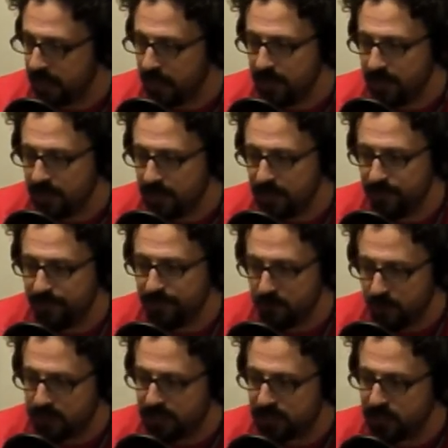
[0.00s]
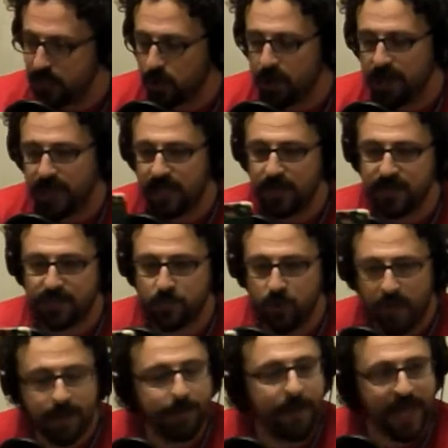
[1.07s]
I mean, the first story in here is
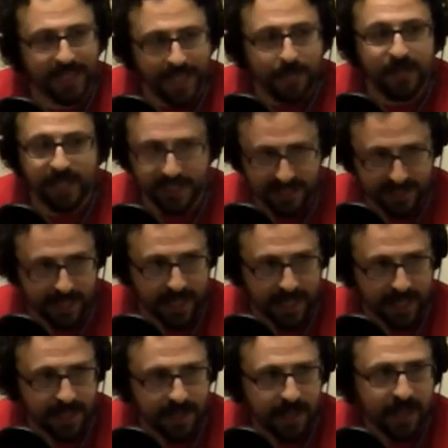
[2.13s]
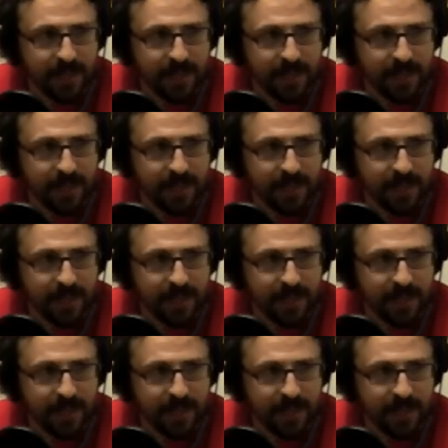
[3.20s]
written by Lemony Snicket,